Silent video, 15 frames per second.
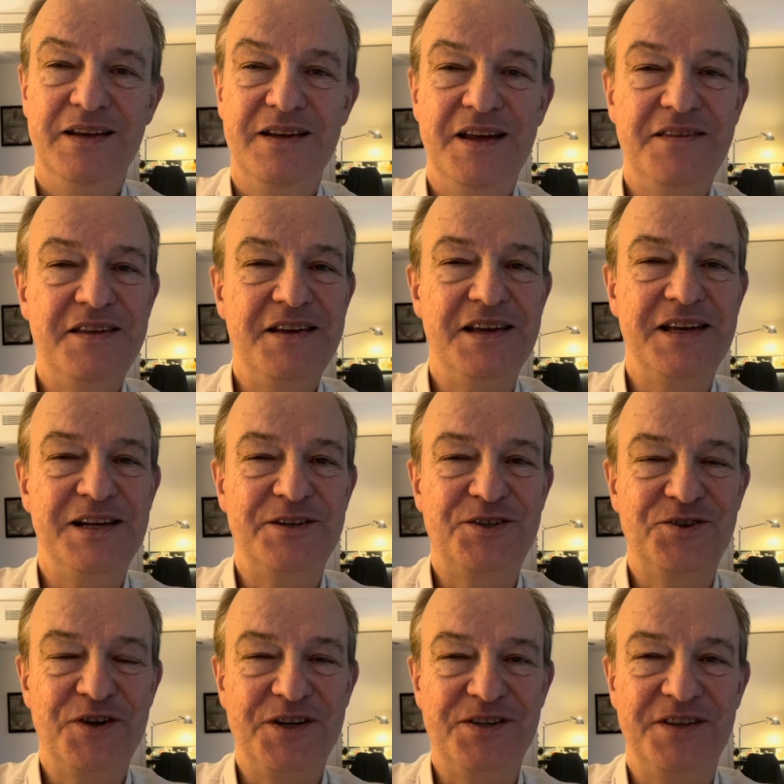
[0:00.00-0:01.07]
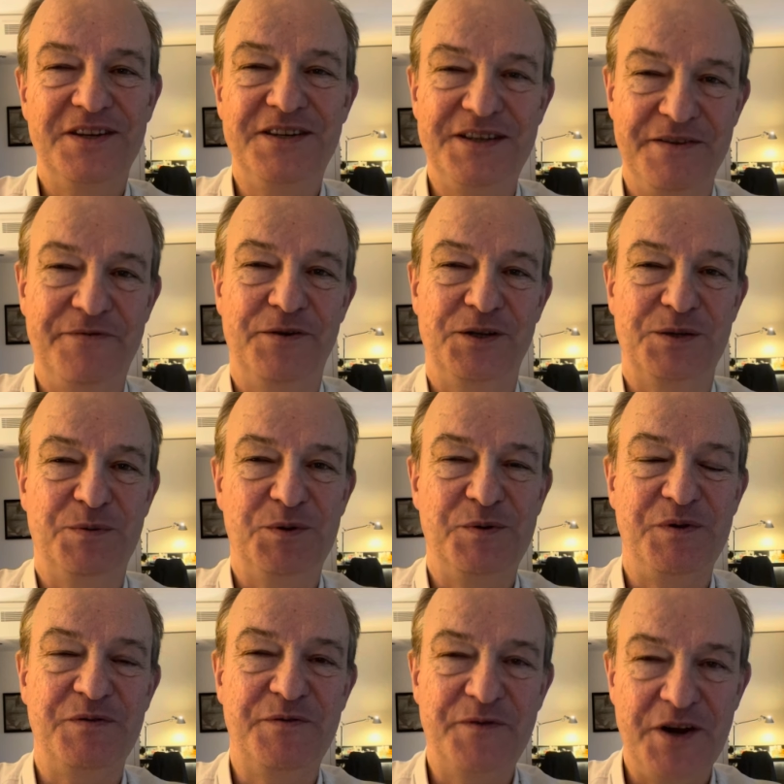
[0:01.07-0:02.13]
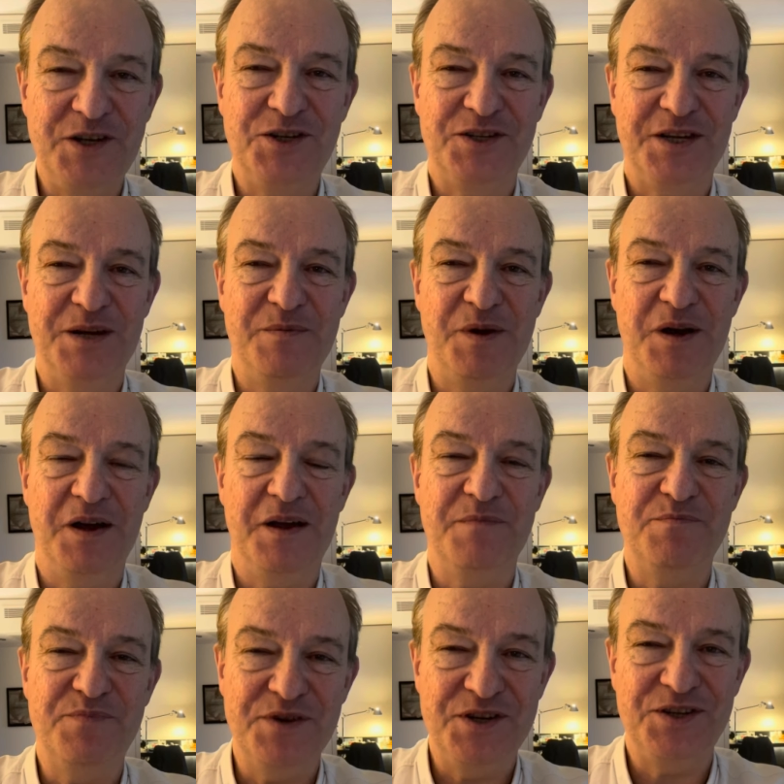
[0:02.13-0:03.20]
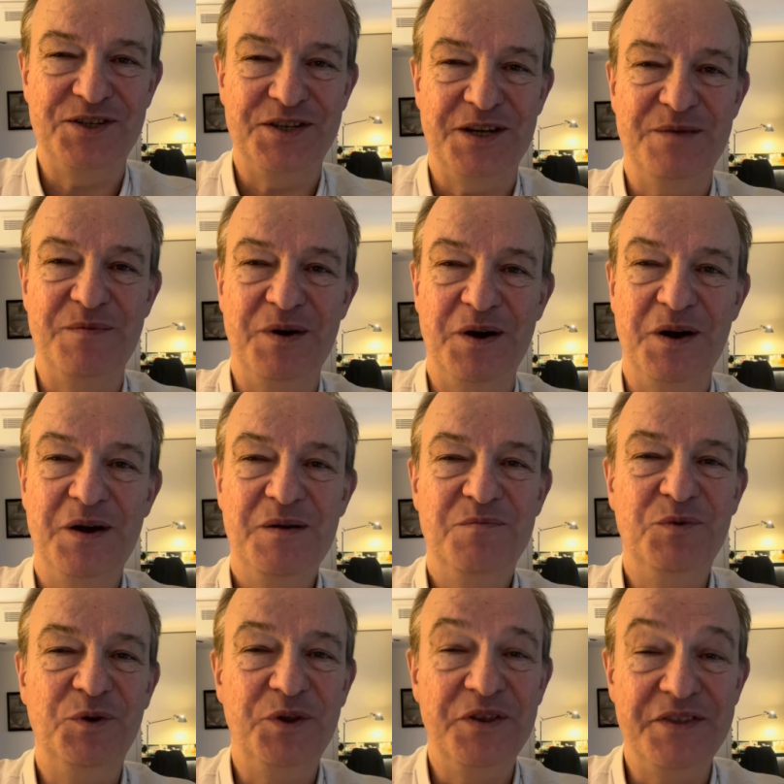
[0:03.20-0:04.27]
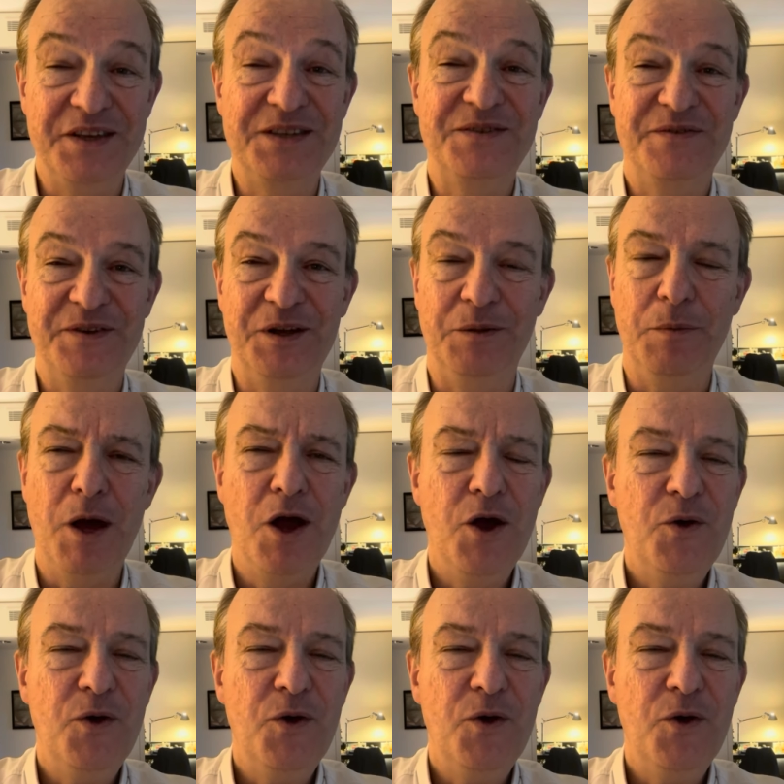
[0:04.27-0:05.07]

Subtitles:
Nothing illustrates the difference between French cinema and British cinema more than this film.